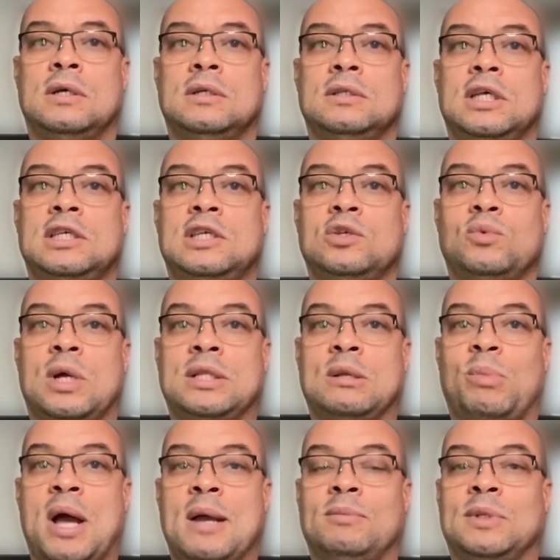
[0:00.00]
This is what the
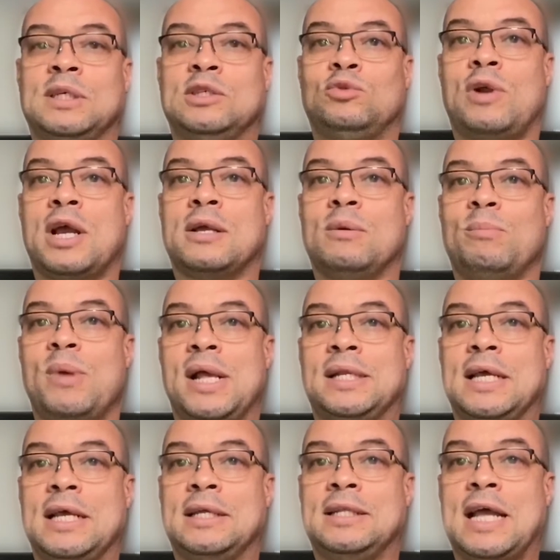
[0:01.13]
Bible is
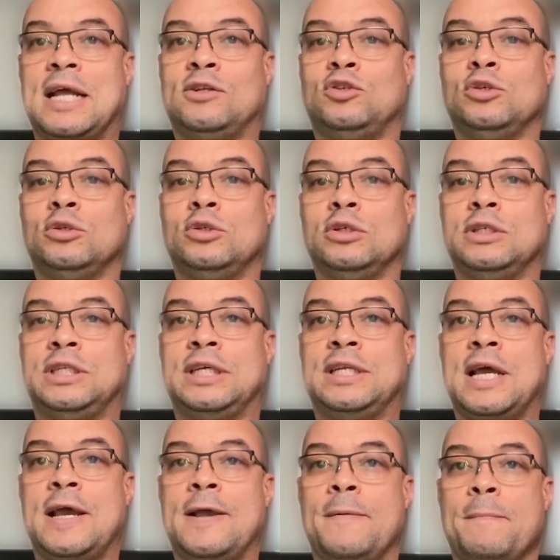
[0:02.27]
recommending that you do
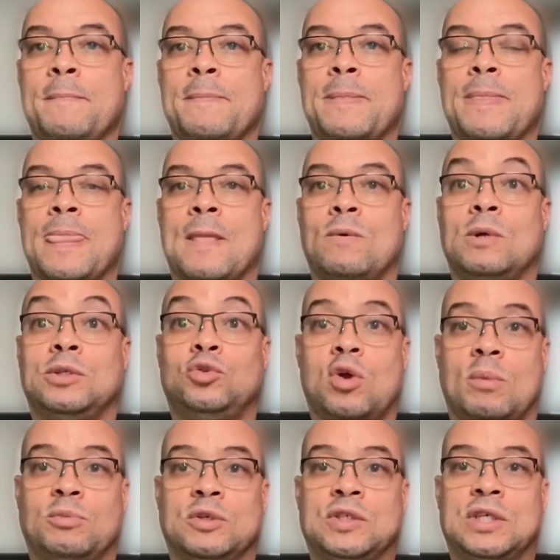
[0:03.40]
today. When
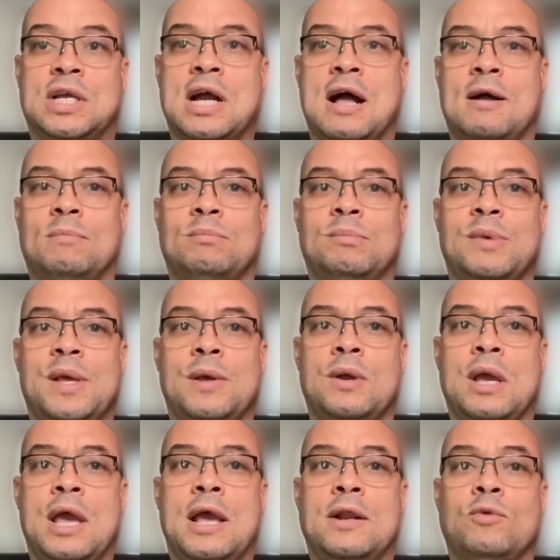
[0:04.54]
troubles come,
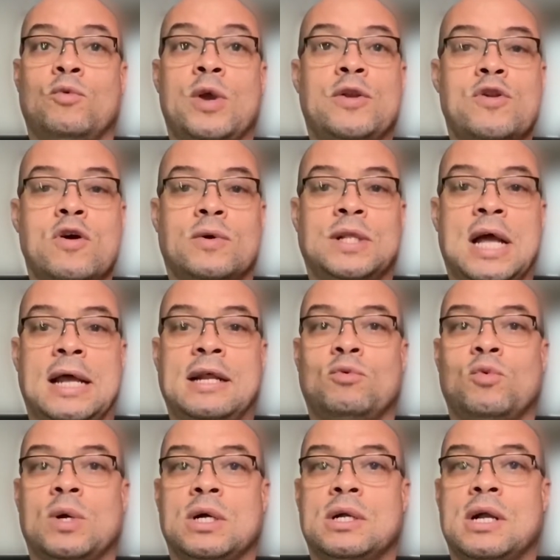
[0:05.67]
and we know that it
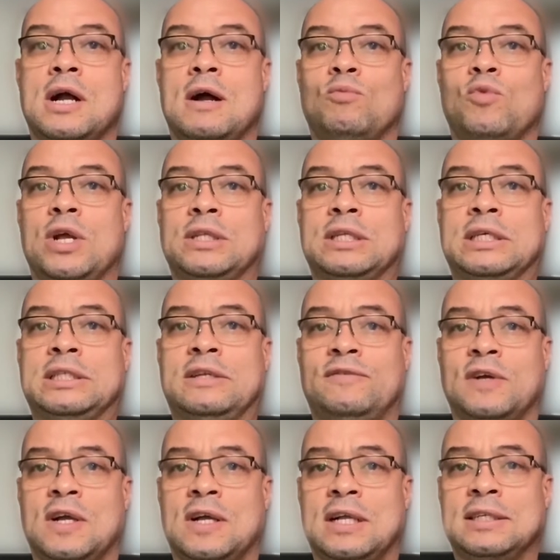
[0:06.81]
will come, when the
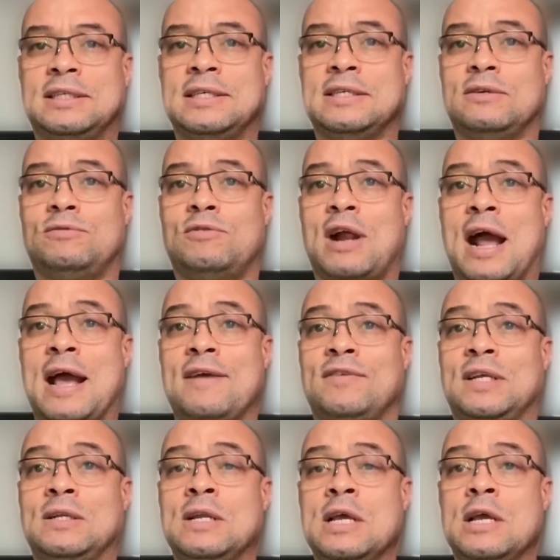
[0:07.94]
difficulties arrive,
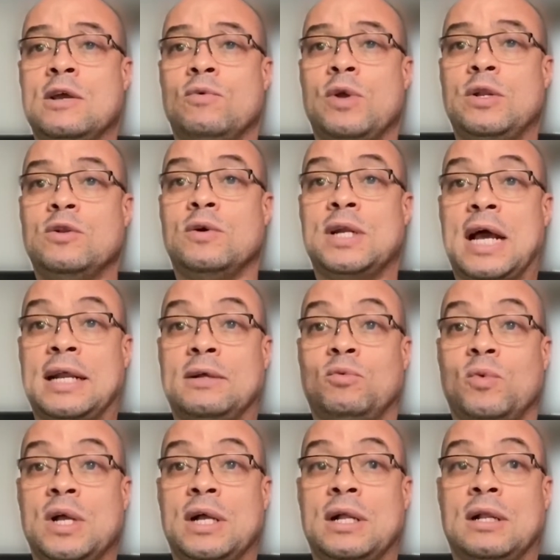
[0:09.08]
and we know that it
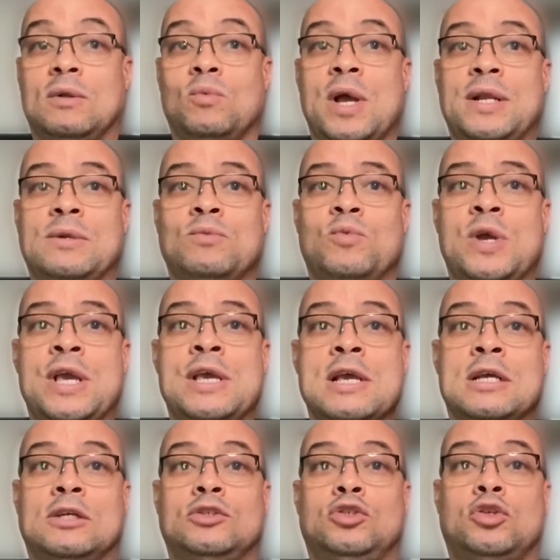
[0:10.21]
will, when we
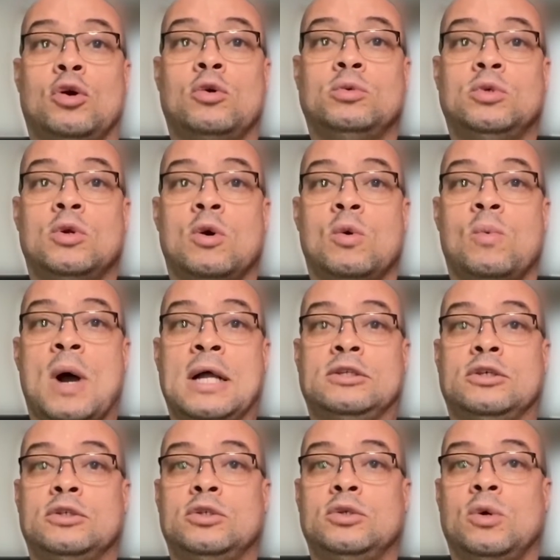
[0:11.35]
don't know what
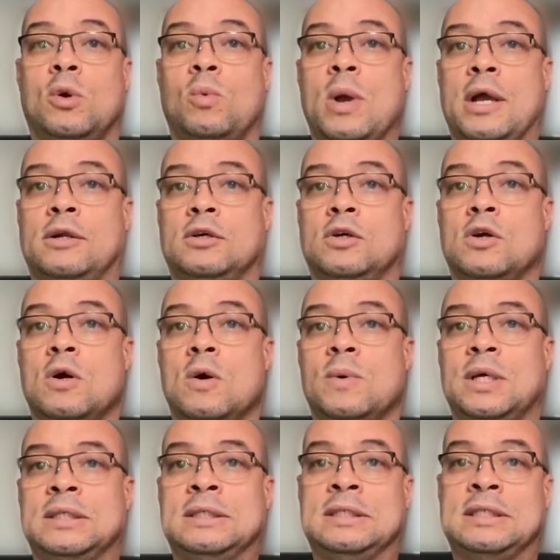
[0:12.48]
to do or where to go,
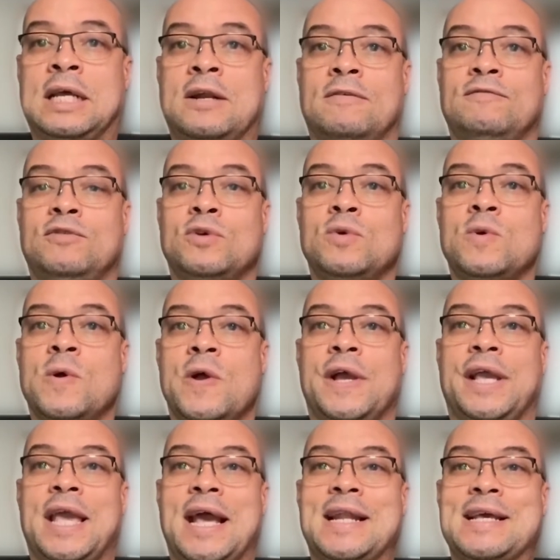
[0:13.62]
instead of you
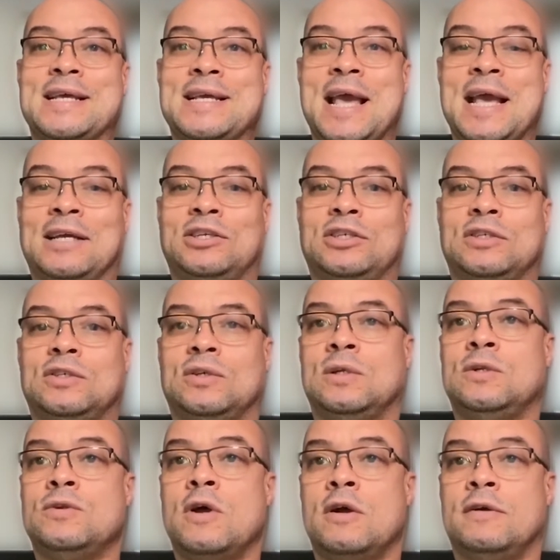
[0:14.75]
getting anxious or
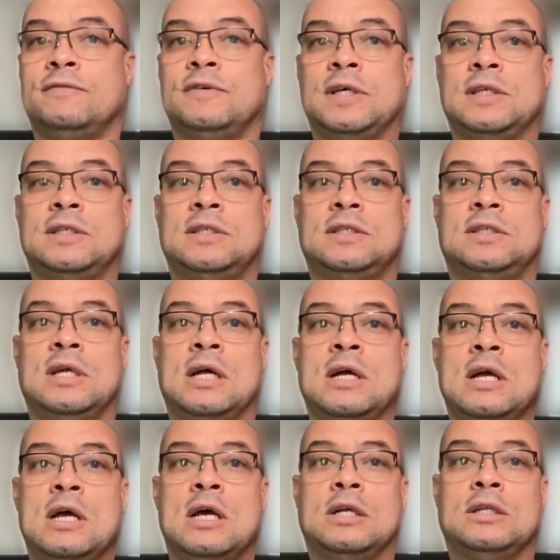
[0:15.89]
nervous, the
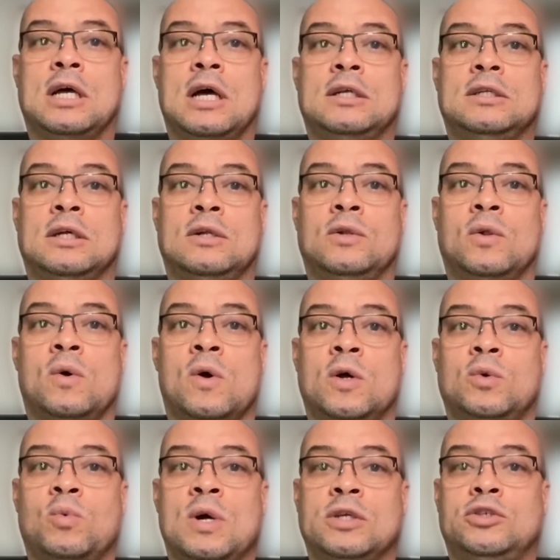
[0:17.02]

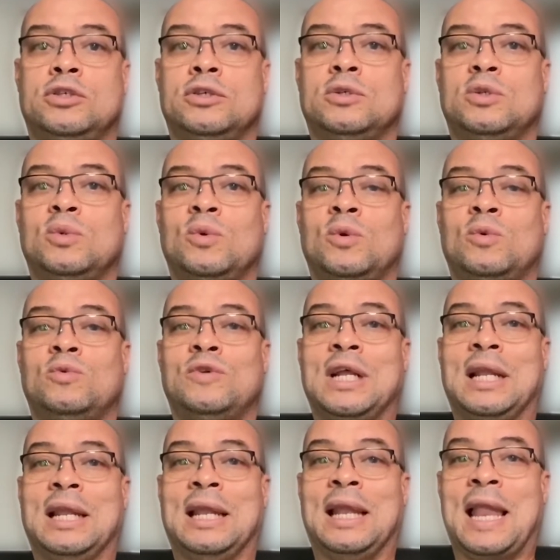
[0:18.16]
Lord wants you to
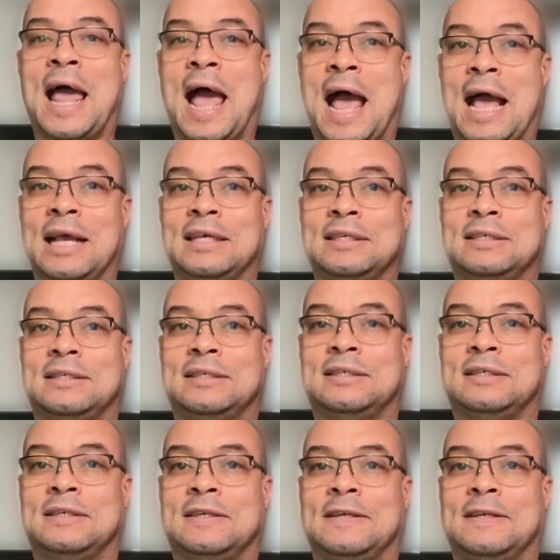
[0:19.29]
relax.